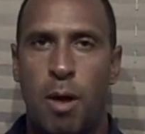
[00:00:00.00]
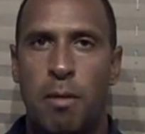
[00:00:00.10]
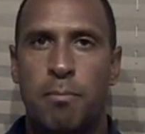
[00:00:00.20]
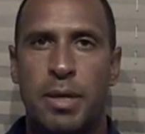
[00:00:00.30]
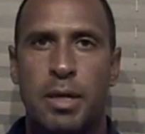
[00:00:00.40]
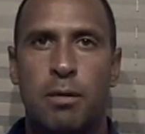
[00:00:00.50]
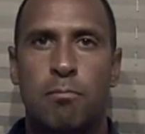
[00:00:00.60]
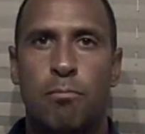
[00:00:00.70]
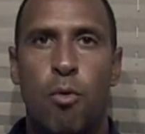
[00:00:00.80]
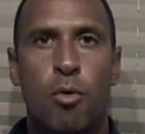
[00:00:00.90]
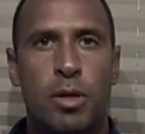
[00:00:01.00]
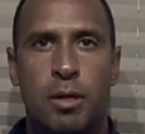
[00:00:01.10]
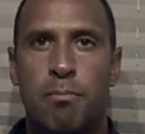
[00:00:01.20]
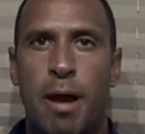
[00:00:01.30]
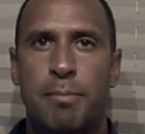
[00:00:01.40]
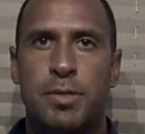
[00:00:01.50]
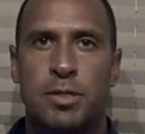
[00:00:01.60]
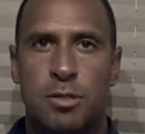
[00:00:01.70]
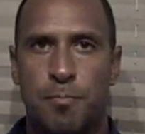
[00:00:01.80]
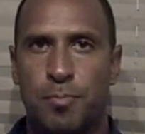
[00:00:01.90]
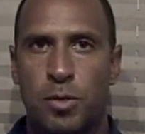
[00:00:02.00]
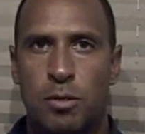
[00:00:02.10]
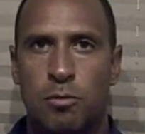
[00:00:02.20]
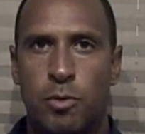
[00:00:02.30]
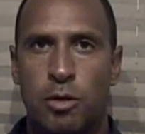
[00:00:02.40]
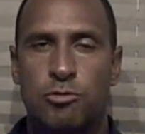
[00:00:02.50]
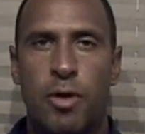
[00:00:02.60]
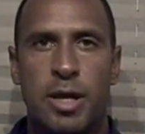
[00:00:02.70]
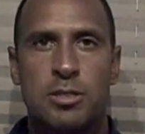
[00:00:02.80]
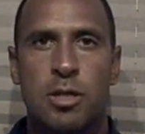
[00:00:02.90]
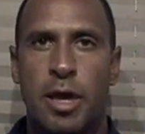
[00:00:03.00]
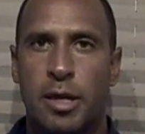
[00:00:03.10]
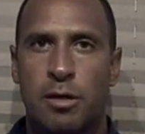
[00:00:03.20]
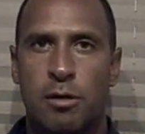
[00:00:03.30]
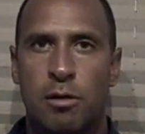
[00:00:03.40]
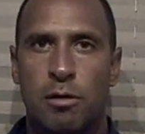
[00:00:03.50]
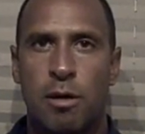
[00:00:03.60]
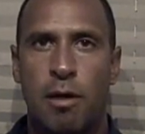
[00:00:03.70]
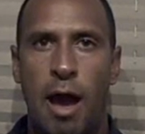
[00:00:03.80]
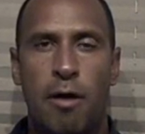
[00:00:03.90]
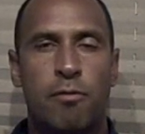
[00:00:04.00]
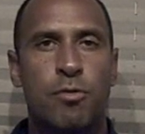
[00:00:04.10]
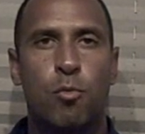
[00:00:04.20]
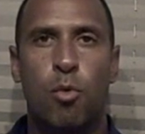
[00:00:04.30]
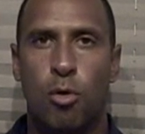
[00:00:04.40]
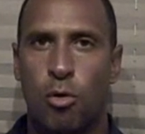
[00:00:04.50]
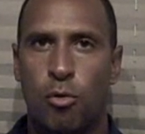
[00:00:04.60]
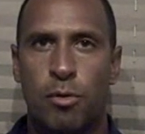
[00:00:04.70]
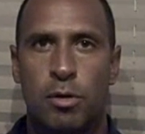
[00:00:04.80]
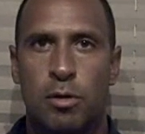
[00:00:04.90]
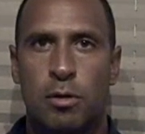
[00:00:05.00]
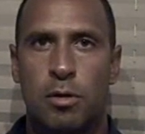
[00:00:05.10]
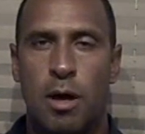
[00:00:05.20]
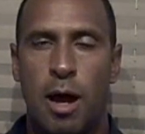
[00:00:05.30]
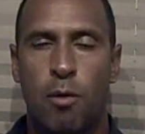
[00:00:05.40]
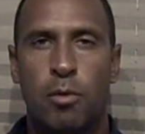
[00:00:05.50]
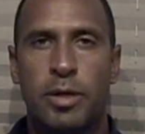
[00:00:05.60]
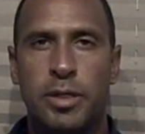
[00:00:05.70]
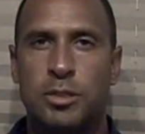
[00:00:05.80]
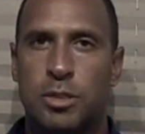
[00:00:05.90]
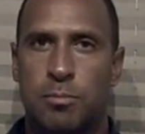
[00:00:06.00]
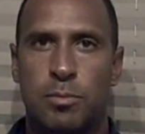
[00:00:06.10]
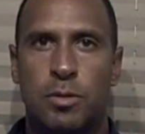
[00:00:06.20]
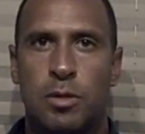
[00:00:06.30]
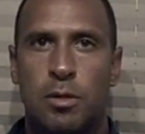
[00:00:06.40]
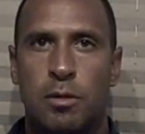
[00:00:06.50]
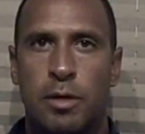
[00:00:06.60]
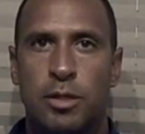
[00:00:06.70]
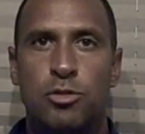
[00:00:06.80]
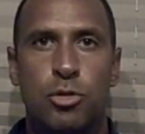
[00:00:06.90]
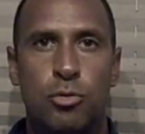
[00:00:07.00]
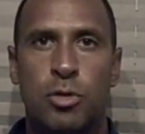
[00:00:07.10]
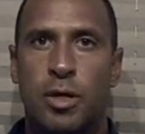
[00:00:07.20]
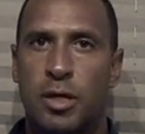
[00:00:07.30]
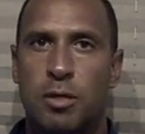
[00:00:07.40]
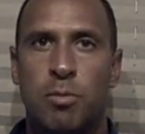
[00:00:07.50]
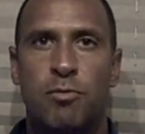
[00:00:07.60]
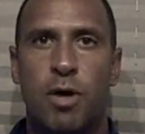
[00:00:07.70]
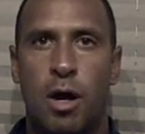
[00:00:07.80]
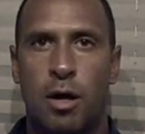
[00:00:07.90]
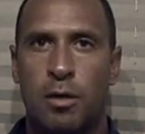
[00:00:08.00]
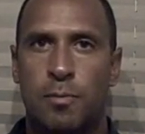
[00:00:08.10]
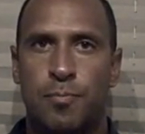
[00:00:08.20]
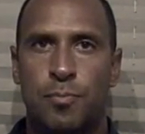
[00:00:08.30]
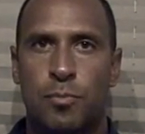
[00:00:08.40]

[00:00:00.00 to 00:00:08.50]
By being born in baptism, we are translated out of the world, our Egypt, into the kingdom of God,